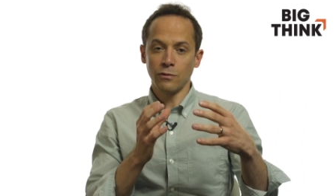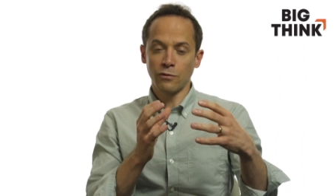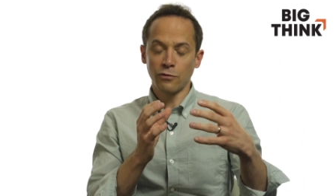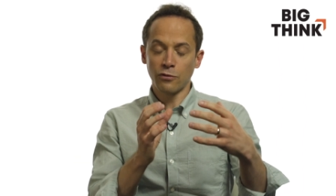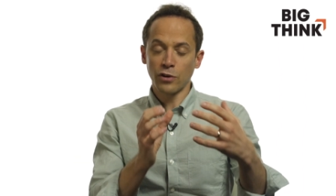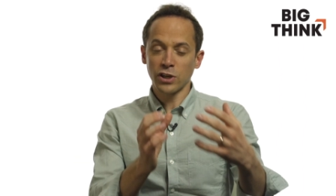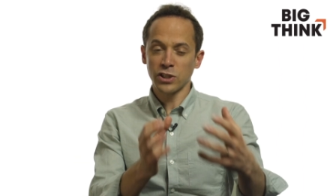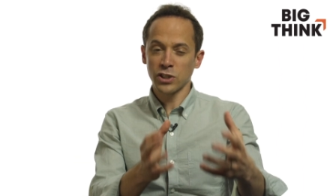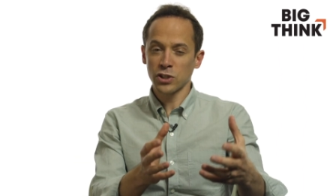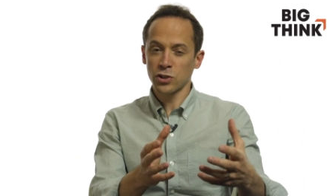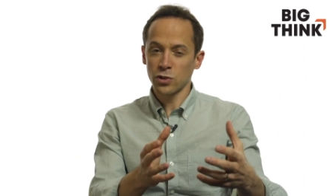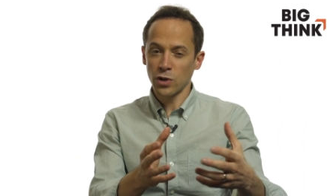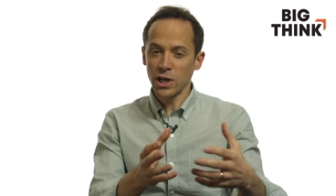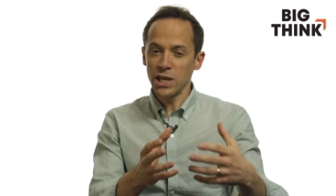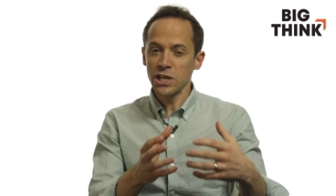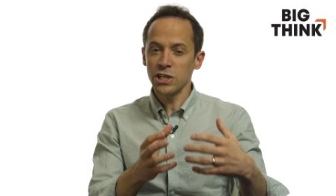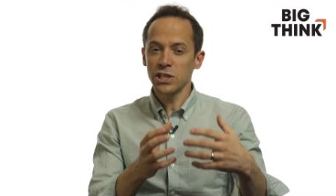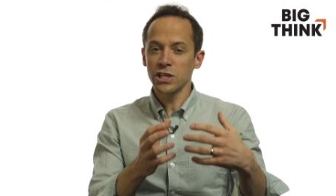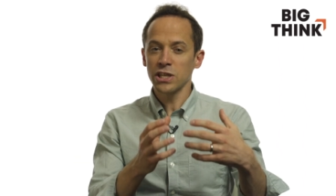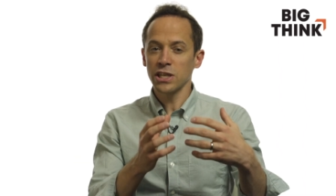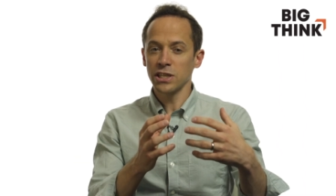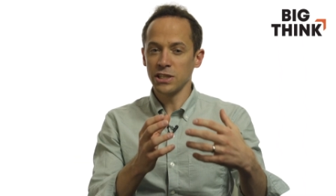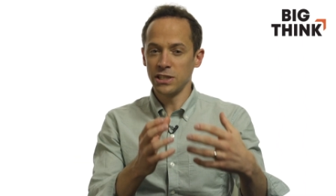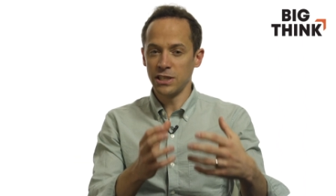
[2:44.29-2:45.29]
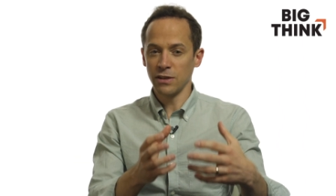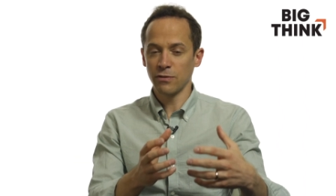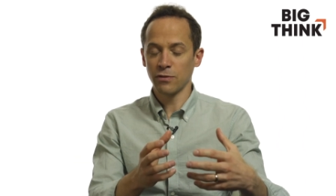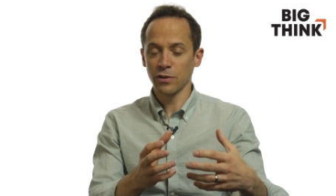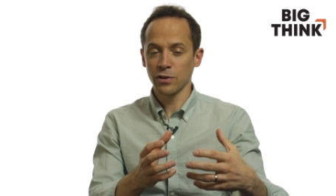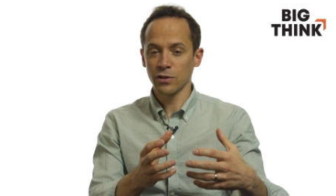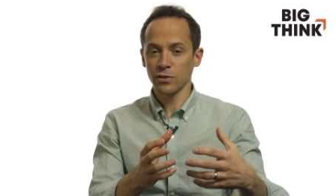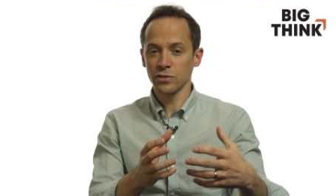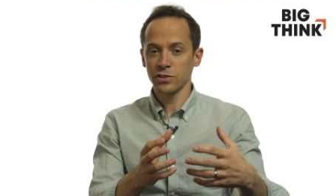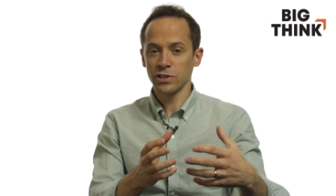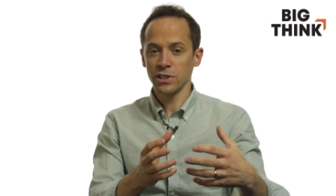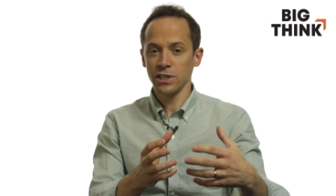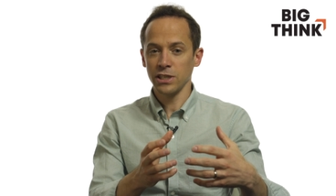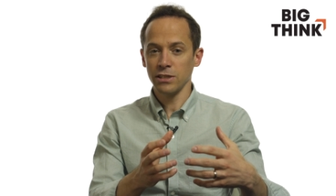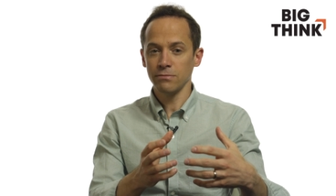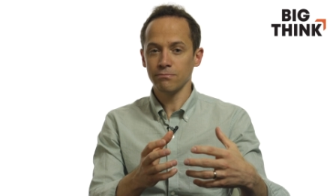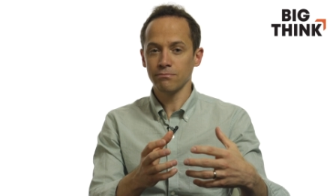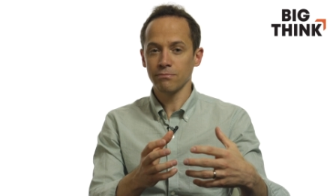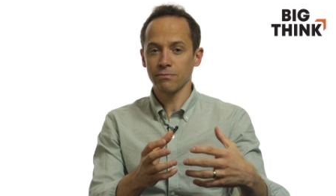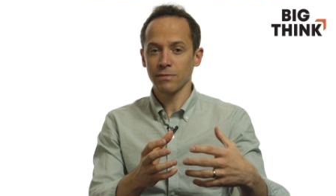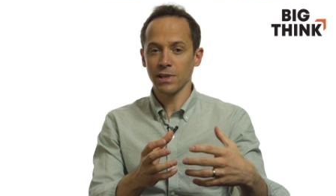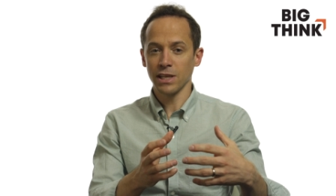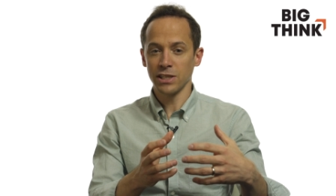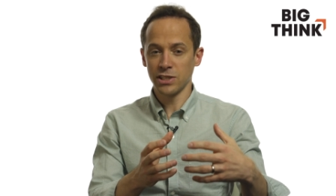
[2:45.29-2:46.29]
frustration and difficulty
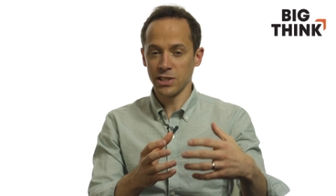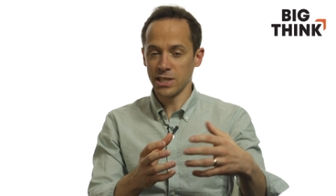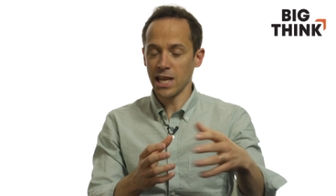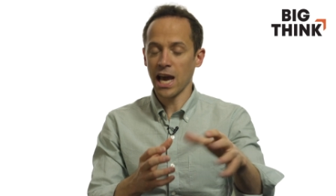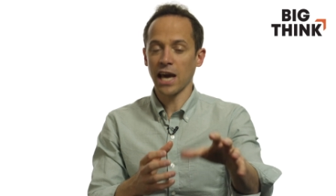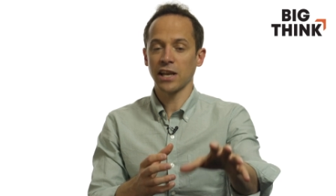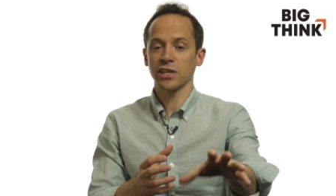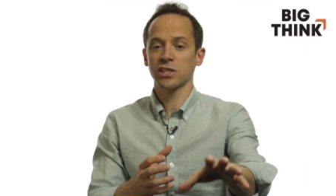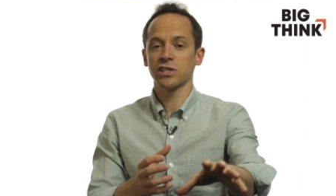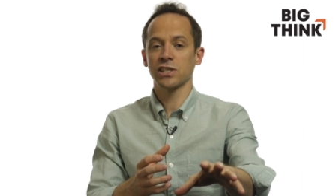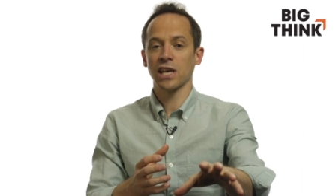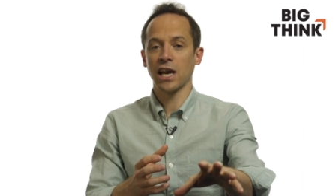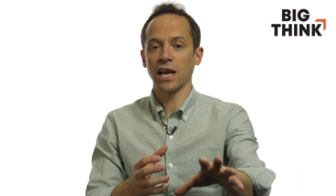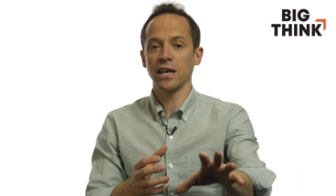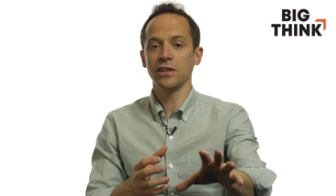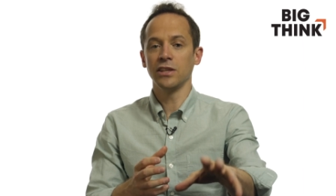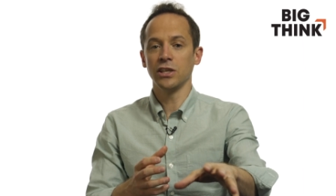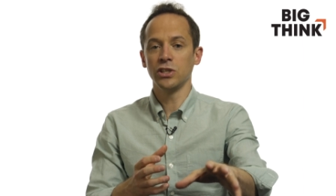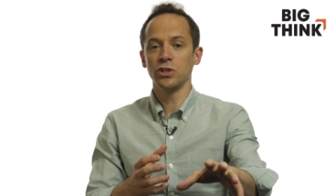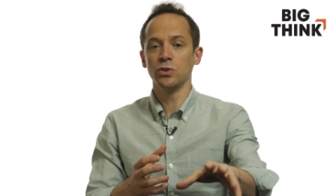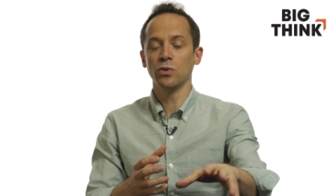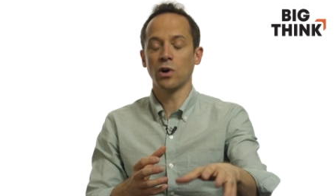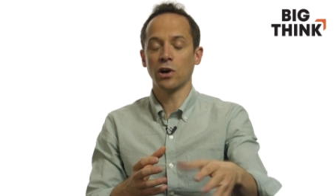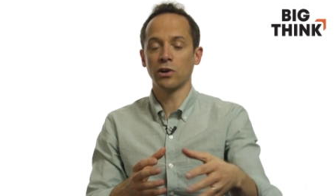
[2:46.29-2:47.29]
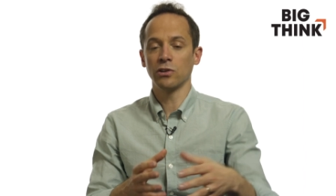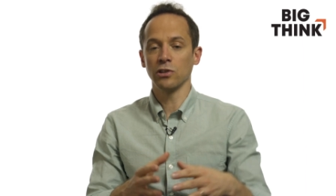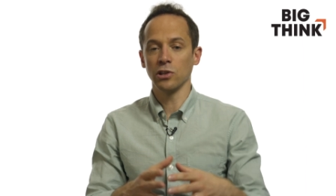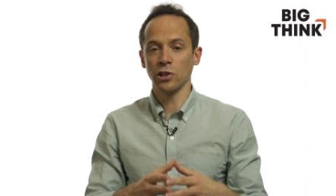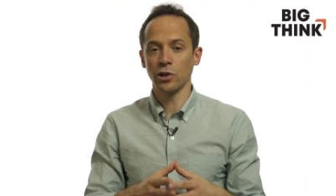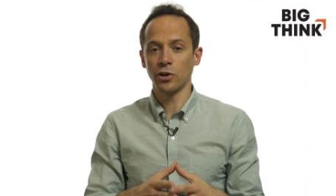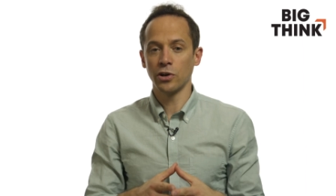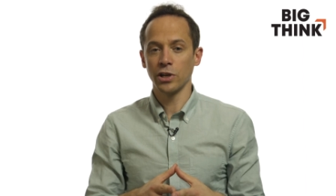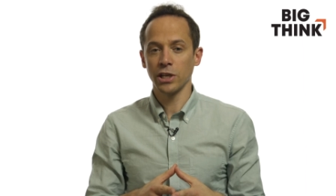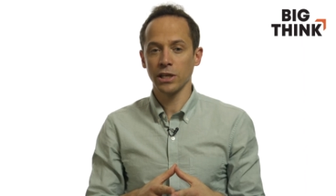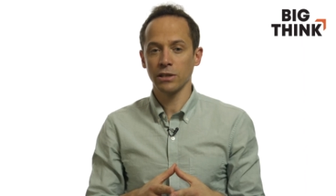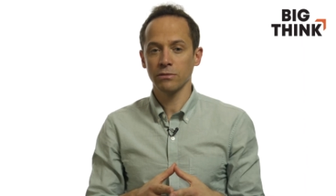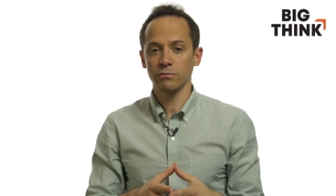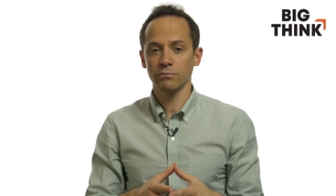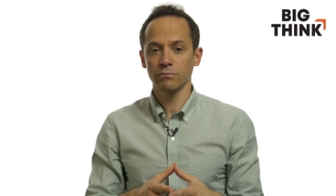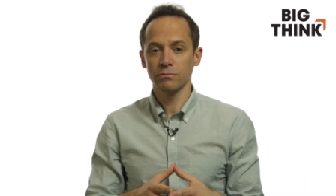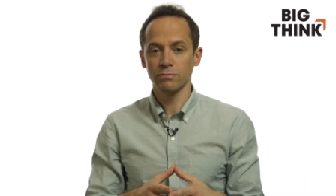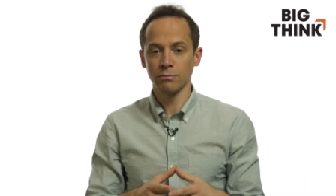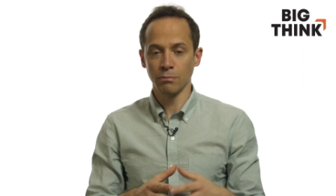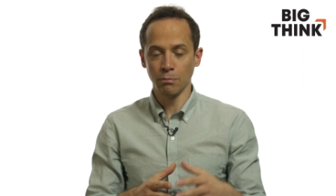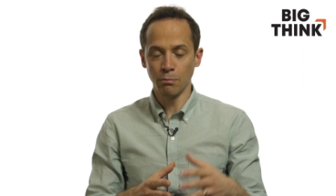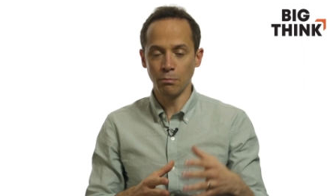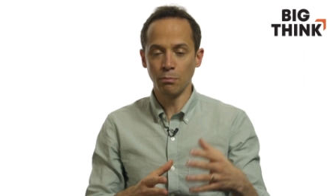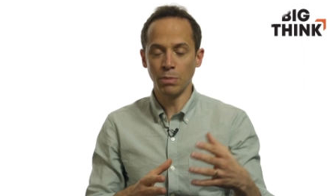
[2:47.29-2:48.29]
is not a sign that you aren't learning,
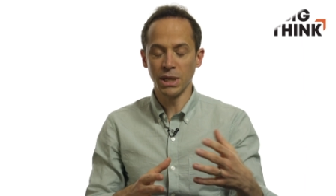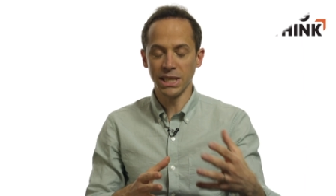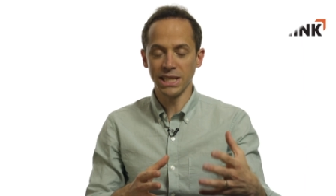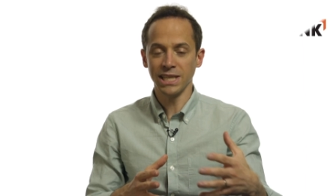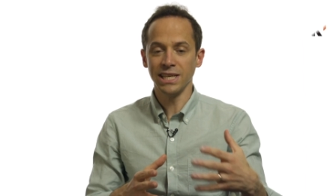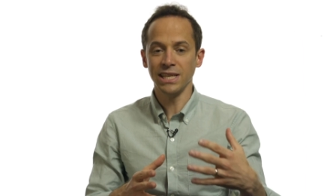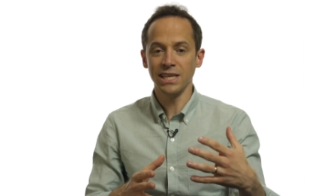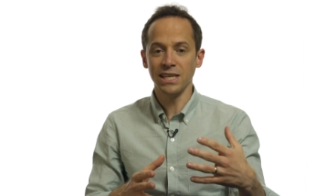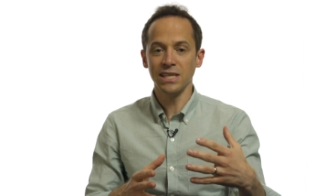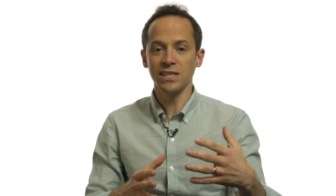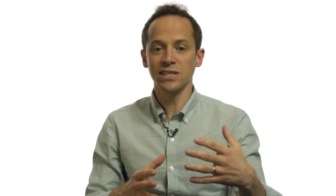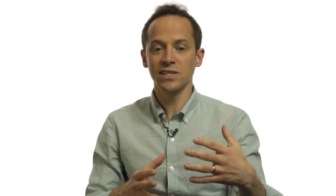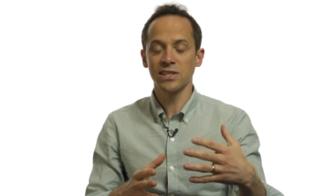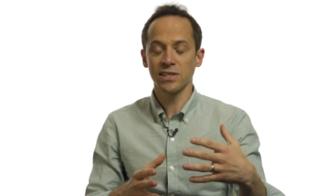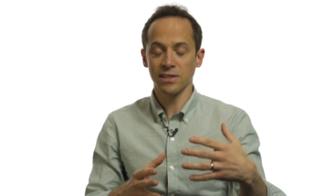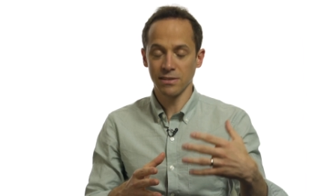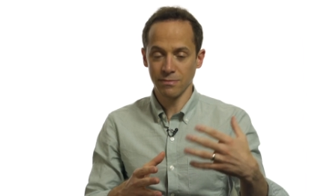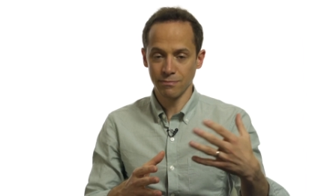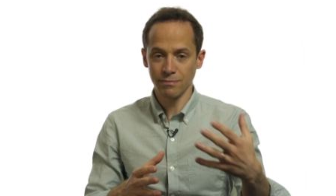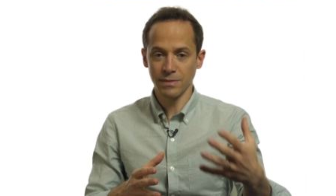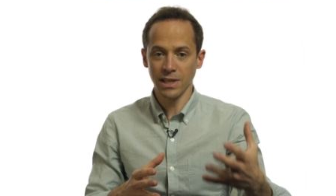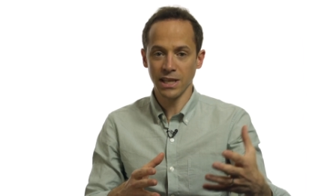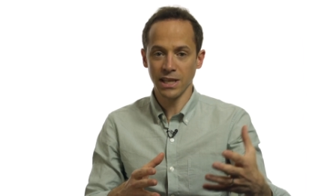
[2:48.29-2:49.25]
but ease